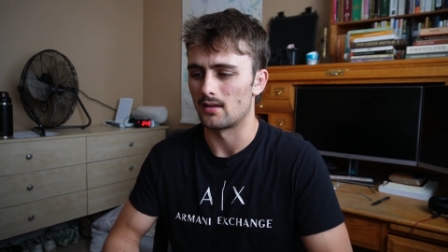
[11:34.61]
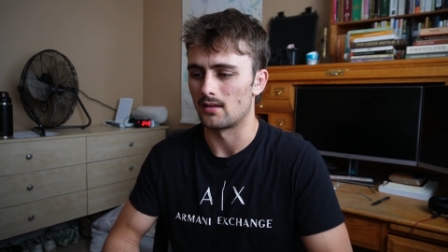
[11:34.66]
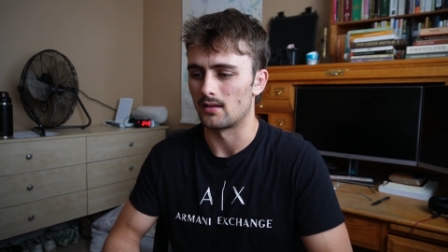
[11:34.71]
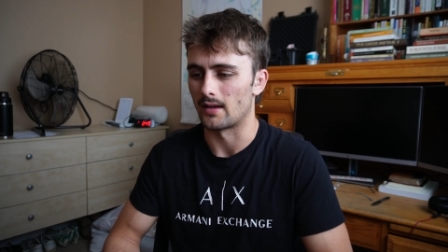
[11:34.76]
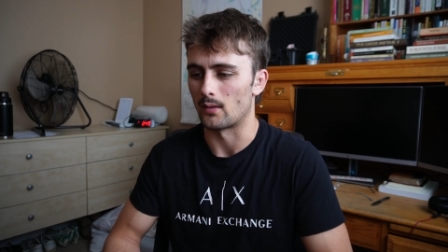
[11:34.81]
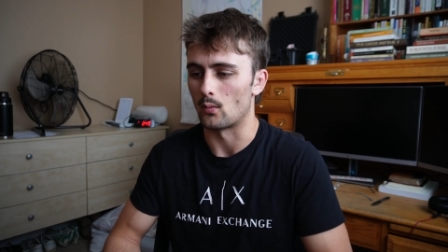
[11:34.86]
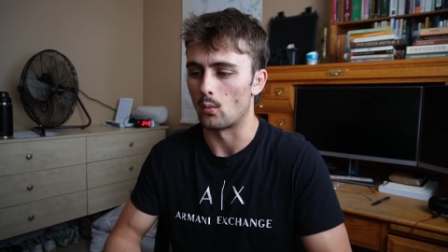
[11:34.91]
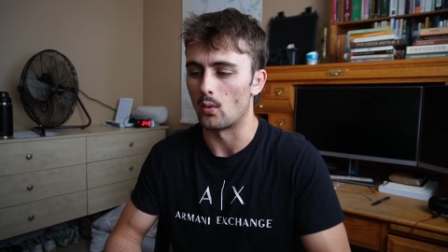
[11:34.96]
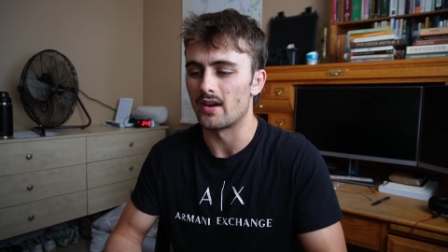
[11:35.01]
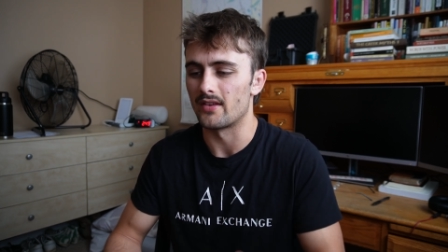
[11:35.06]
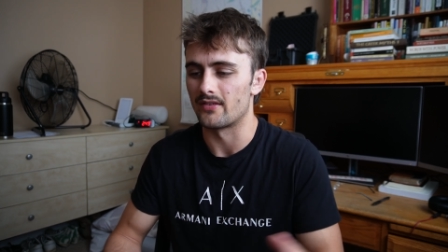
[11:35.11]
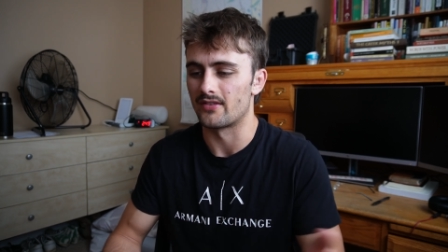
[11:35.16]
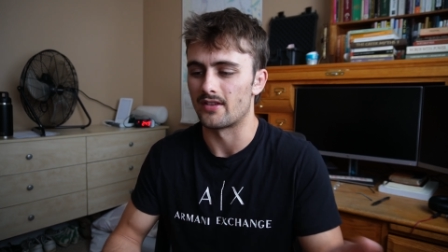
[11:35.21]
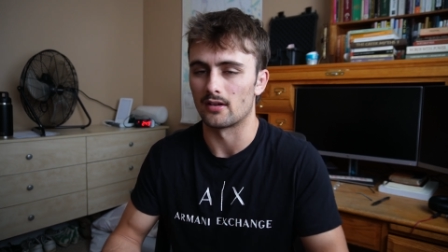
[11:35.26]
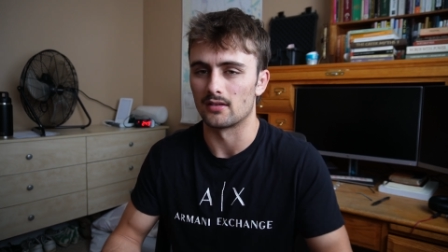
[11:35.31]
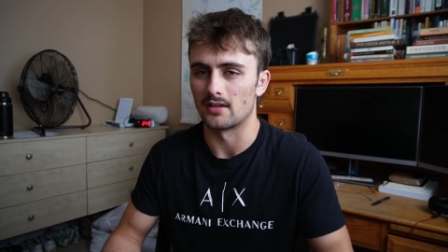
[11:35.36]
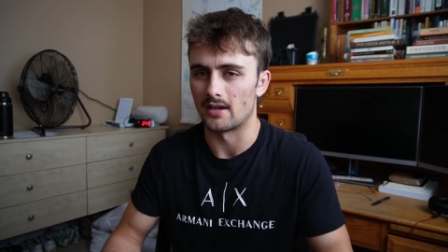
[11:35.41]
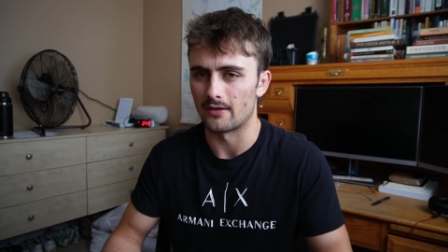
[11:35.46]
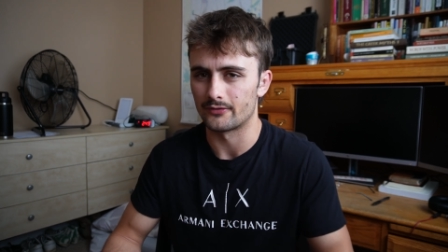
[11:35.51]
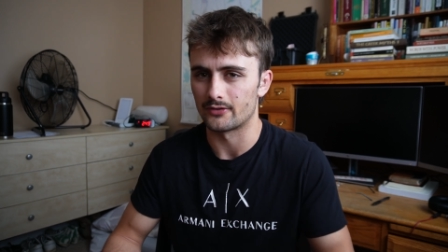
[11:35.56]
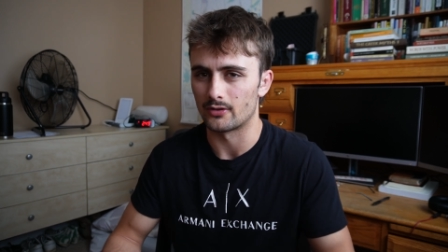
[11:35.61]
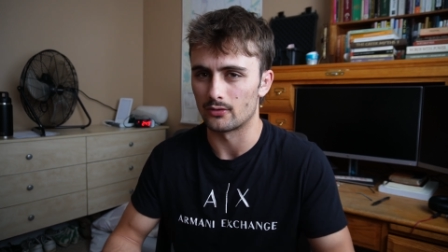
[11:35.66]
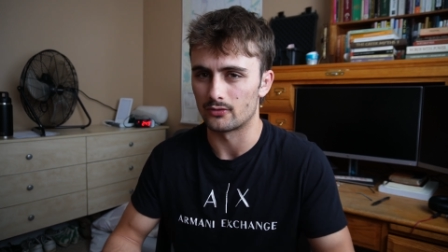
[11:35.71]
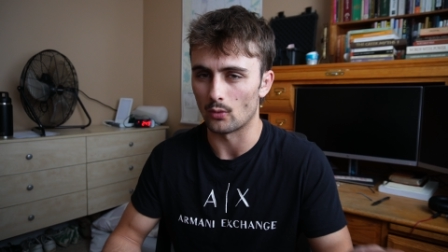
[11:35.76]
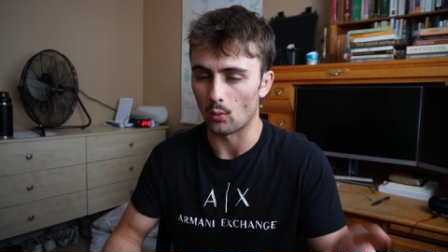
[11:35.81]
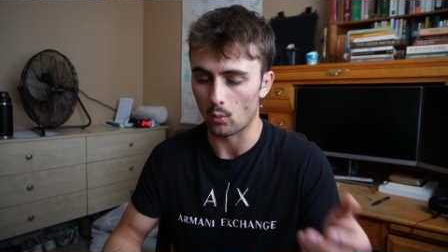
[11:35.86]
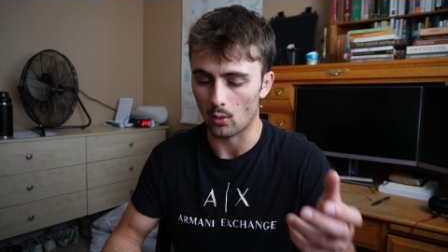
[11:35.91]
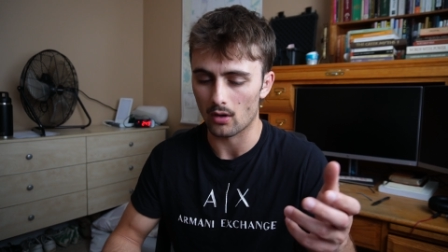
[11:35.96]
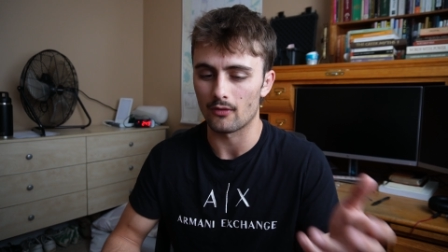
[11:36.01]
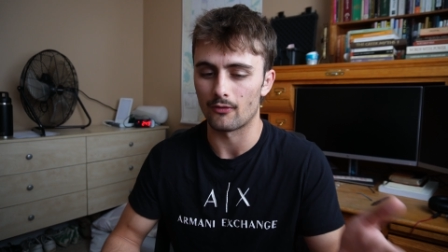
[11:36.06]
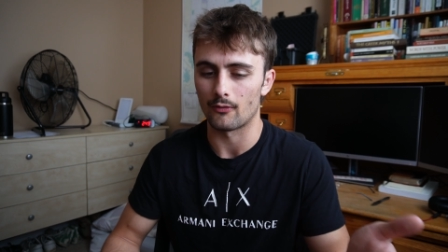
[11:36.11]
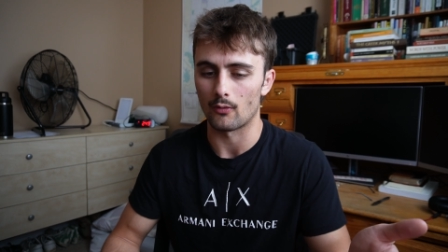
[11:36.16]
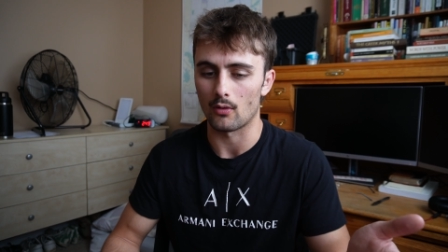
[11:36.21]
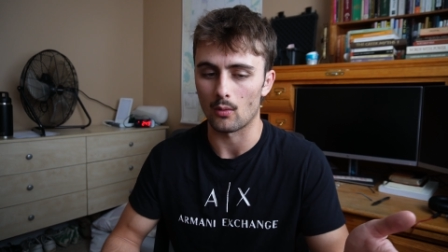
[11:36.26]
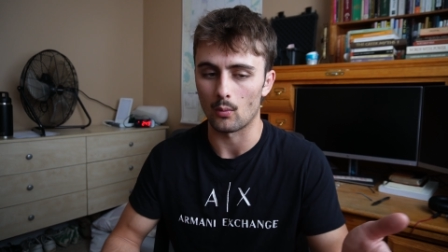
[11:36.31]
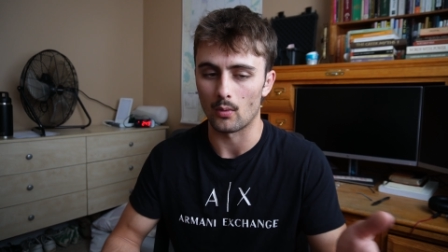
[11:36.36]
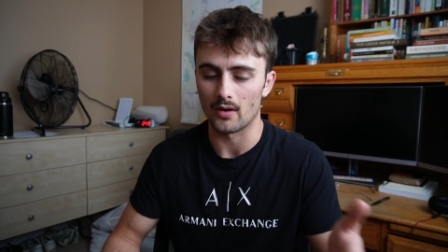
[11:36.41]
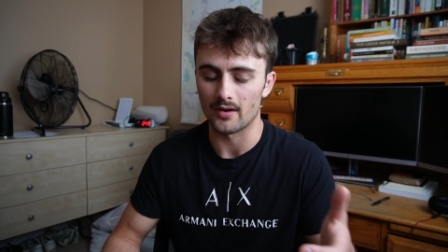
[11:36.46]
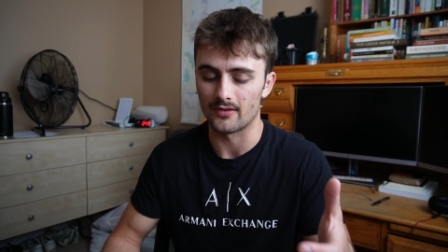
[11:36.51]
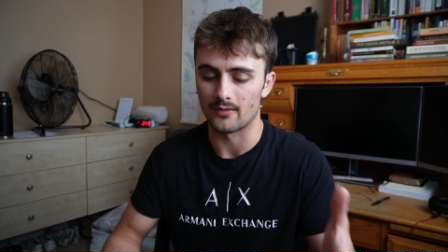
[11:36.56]
Like, what is there left to work for?
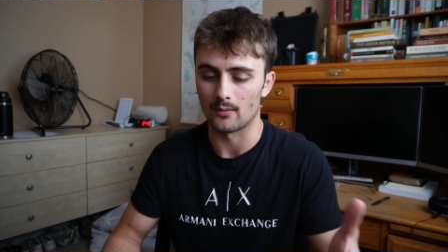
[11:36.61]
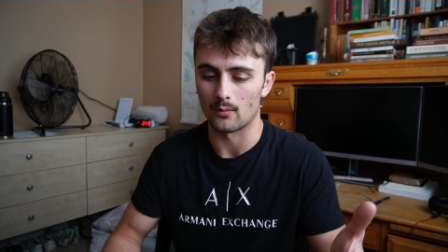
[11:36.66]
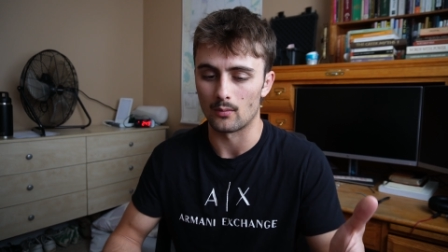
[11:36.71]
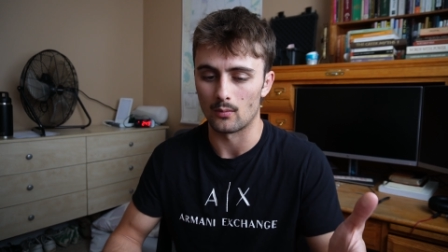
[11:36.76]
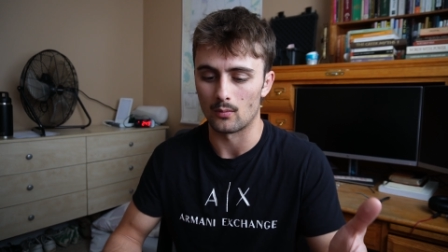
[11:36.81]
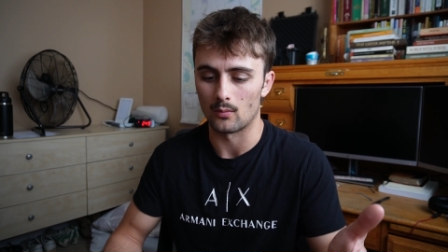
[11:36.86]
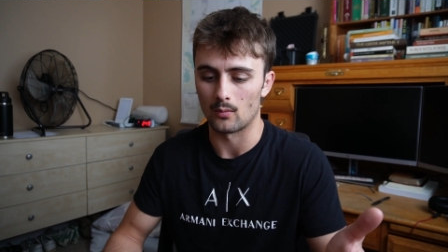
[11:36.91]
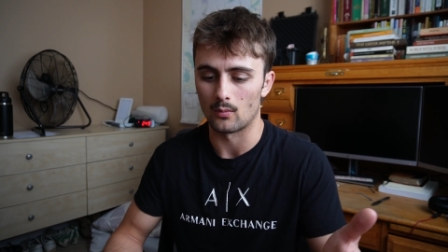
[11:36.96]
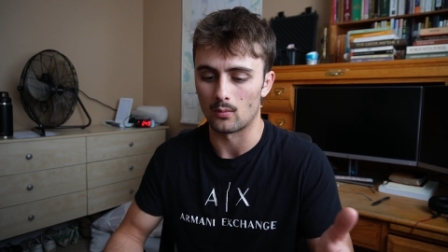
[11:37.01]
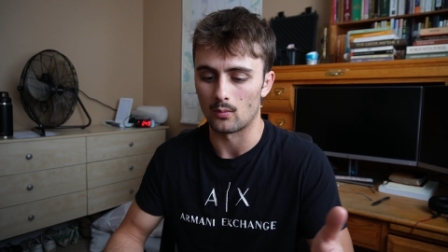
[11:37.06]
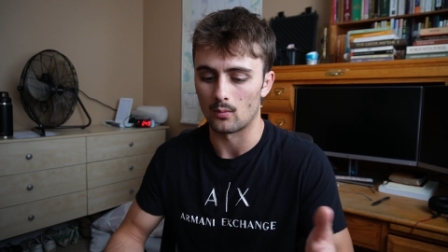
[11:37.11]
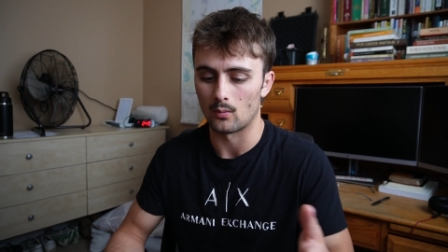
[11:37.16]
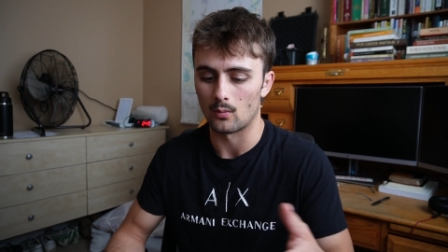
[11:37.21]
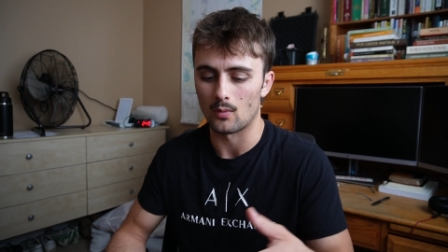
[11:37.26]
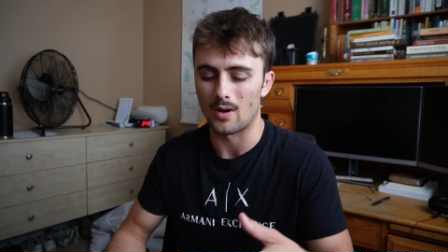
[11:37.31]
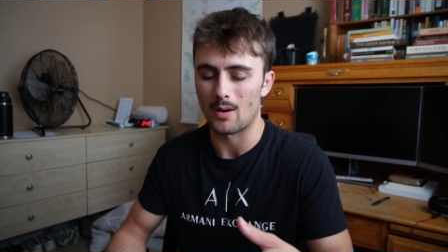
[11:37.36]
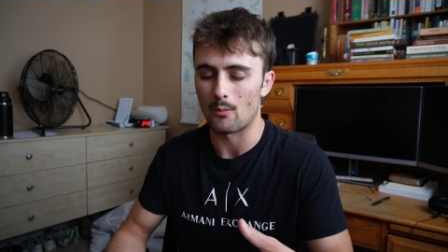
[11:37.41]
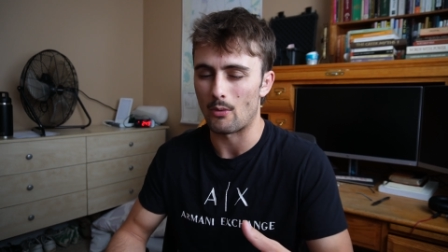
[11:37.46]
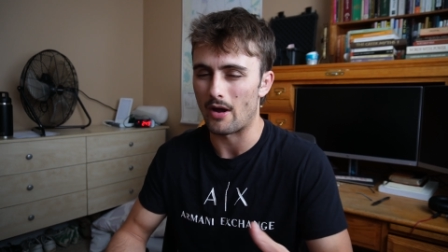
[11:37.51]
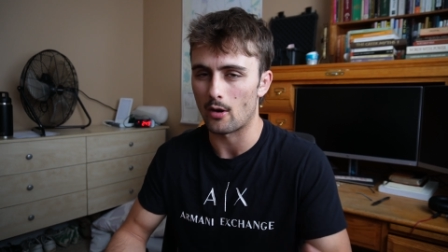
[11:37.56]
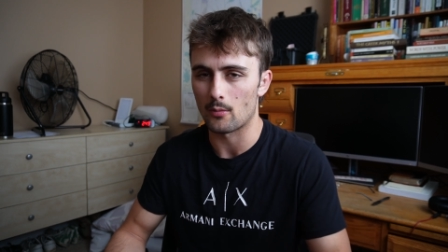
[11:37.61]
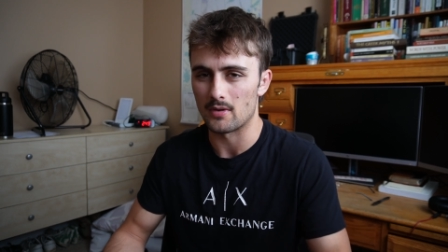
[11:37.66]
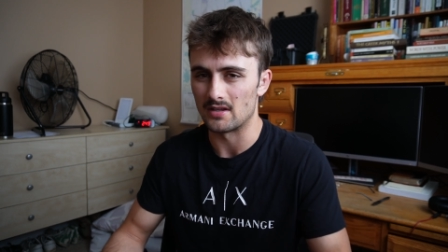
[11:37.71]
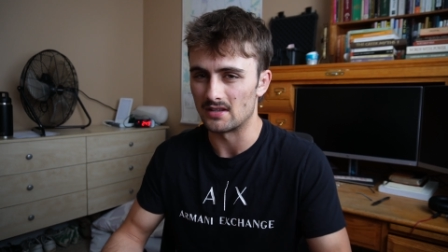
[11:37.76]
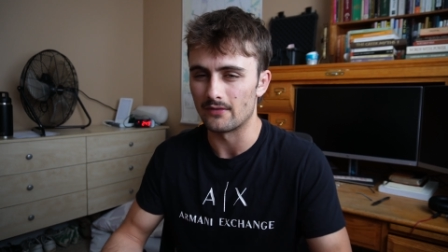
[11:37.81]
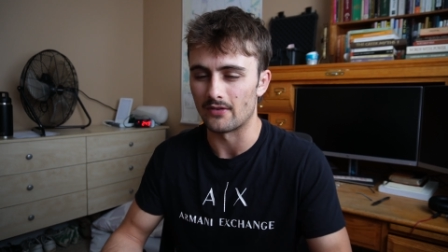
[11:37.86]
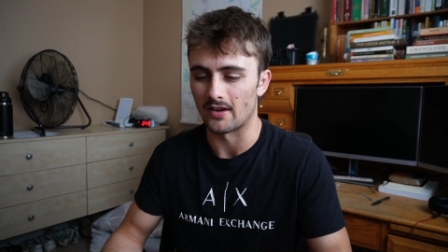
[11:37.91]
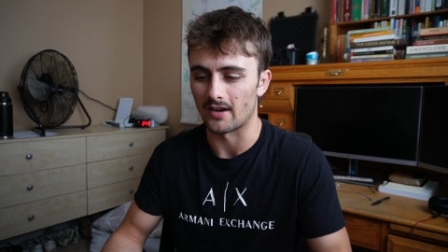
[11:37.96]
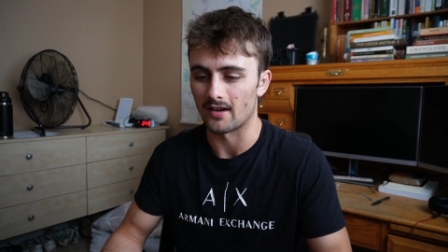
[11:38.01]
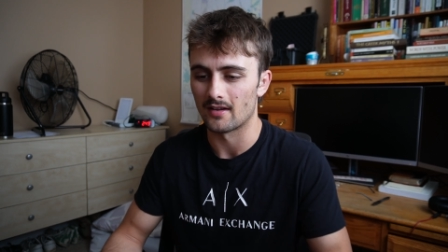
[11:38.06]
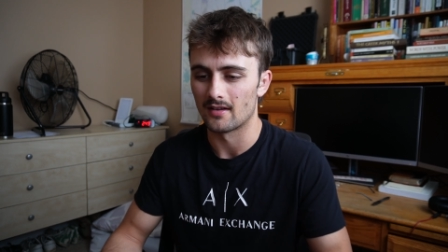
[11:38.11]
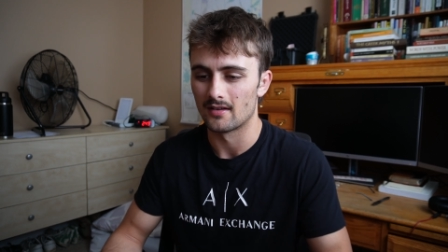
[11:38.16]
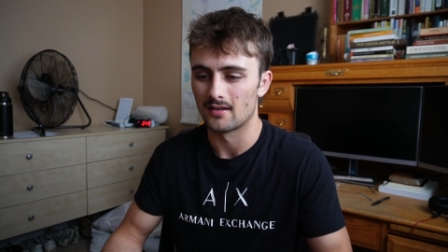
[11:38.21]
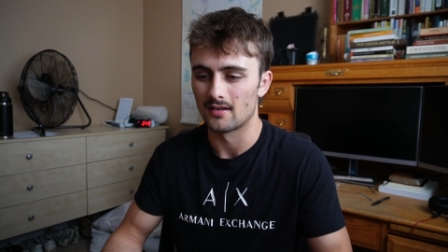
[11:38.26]
Why are we living?